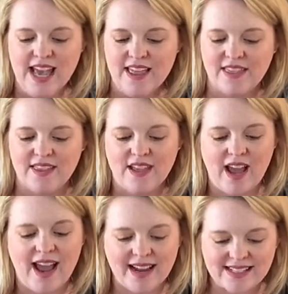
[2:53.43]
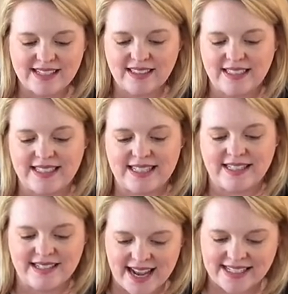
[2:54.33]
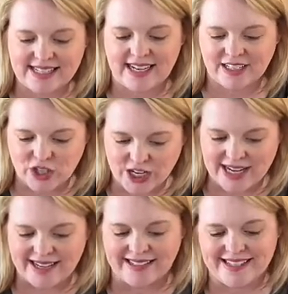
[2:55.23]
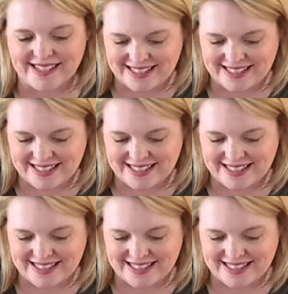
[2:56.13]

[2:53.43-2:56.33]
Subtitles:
Then excellent next ingredient